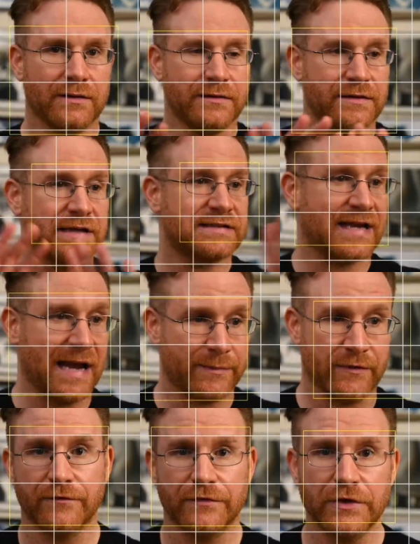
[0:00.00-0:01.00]
this type
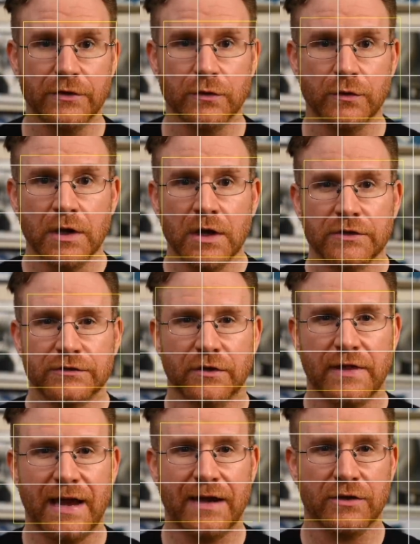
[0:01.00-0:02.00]
of view so
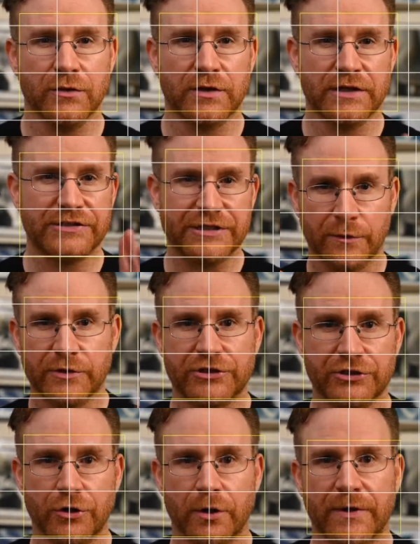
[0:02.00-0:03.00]
that you can see what
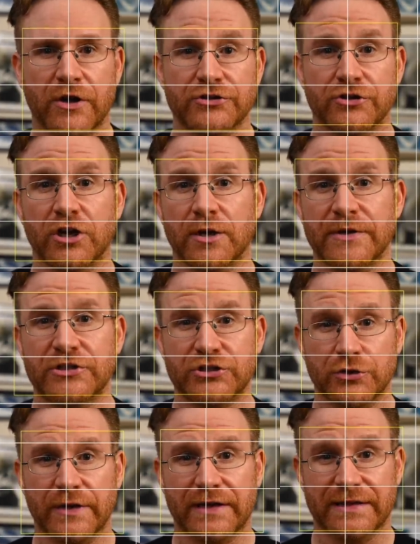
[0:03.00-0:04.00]
you're doing, because you're going to be
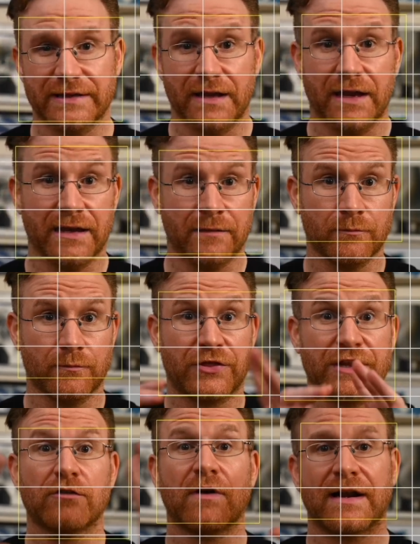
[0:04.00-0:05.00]
shooting in
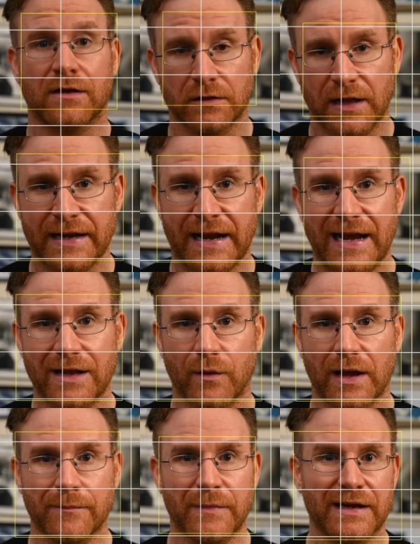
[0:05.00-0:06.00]
theoretical light
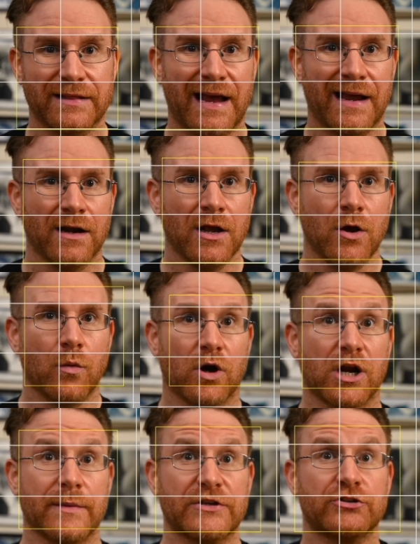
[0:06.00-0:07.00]
anyway, meaning that we're
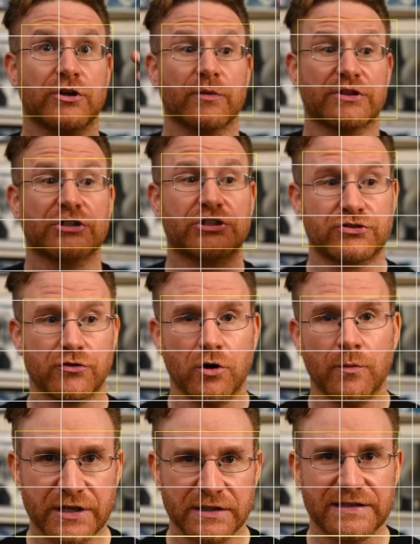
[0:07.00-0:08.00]
going to be shooting with the
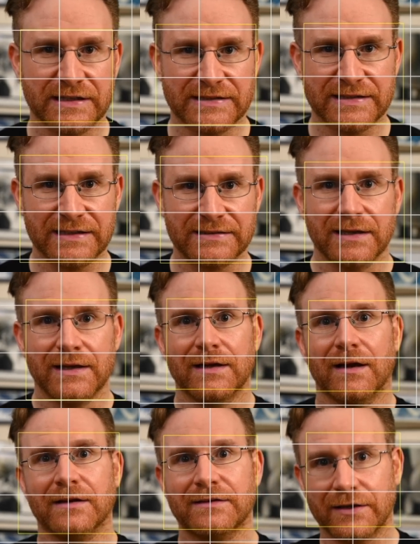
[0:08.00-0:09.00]
strobe. Doesn't exist
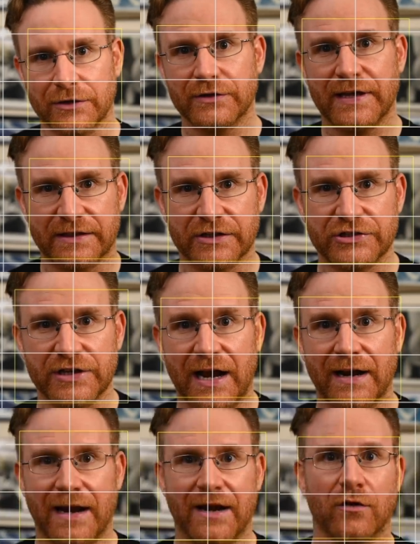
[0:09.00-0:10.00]
until you take the
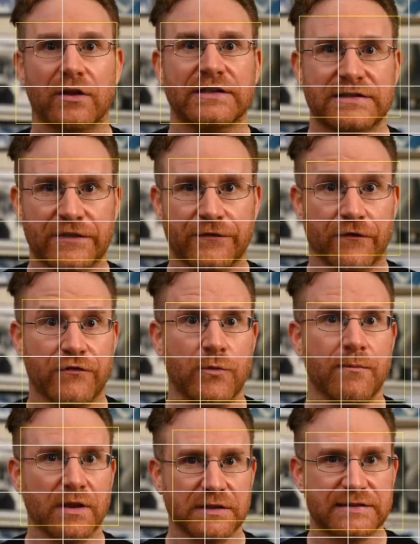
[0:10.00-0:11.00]
shot, and it only exists for a few
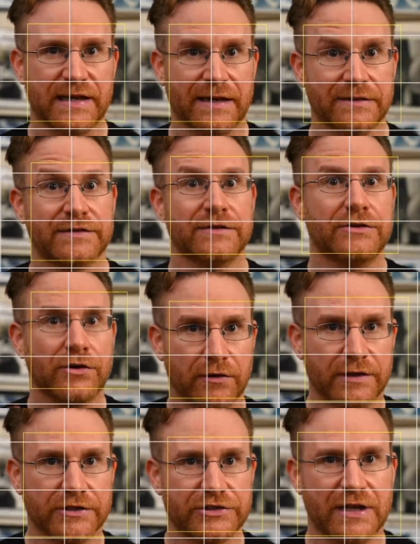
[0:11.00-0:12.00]
milliseconds
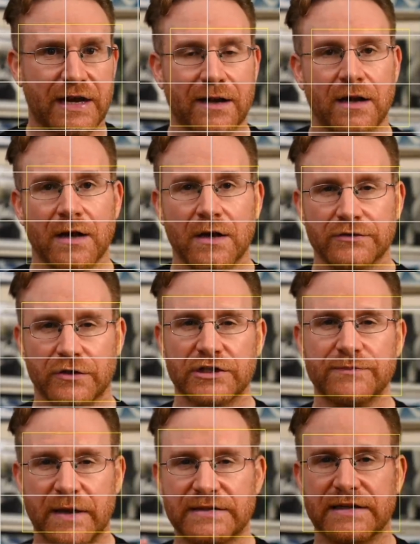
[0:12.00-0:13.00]
during the shot, so
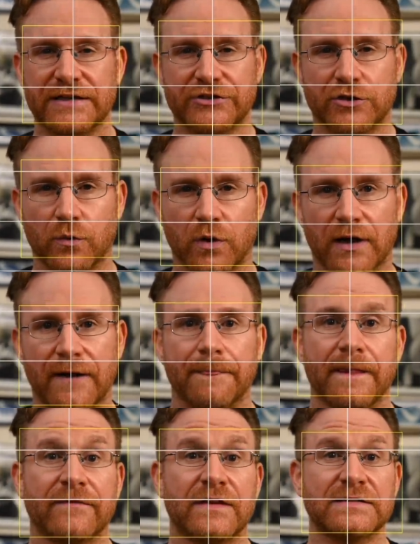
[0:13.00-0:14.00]
this makes it easy to work.
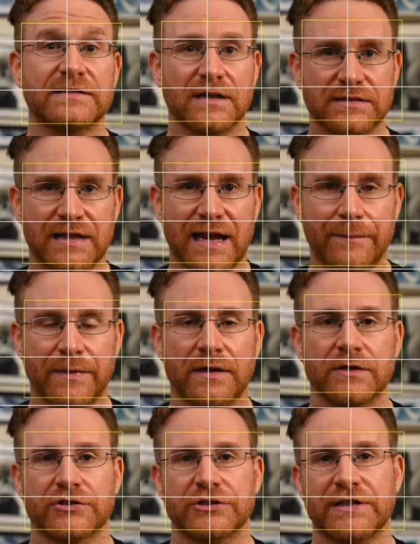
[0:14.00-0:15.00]
If this doesn't
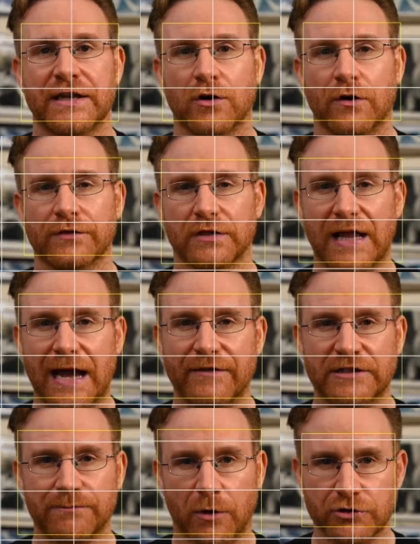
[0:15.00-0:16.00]
happen, just take off the live
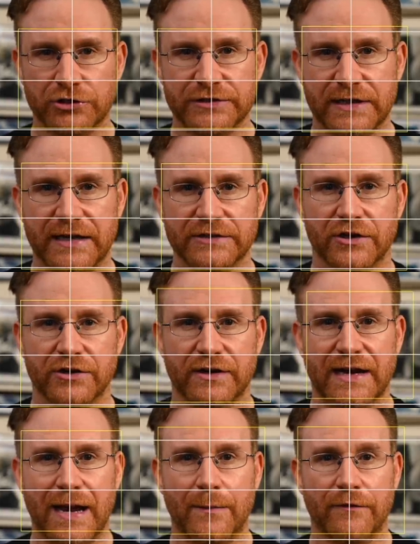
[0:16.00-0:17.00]
exposure settings on your
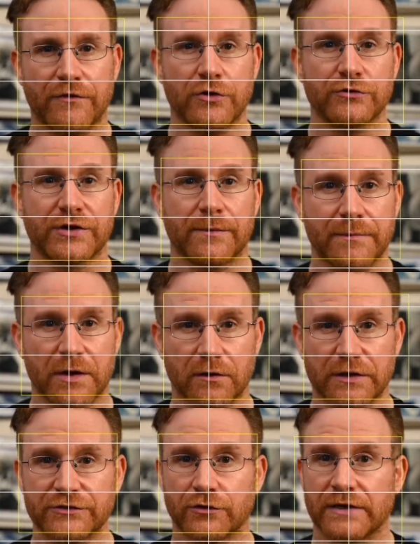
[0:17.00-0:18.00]
camera if you're using a
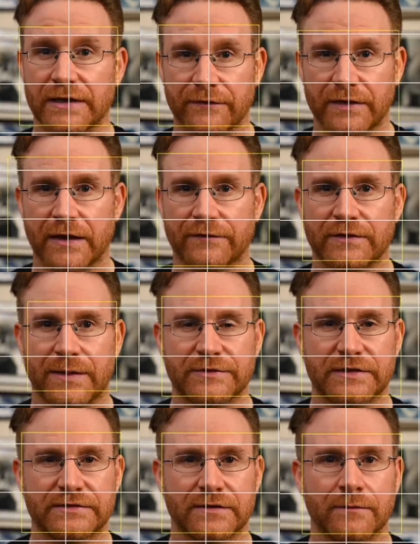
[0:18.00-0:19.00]
mirrorless or EVF type
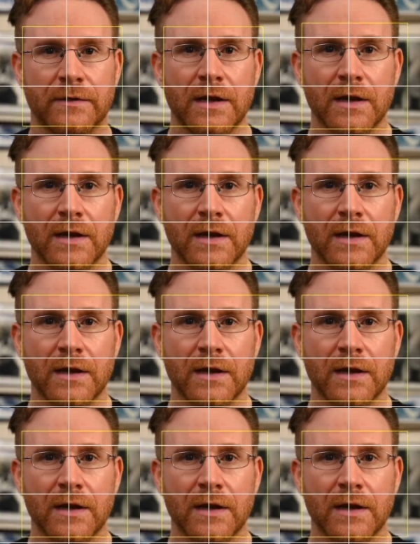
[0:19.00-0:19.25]
system.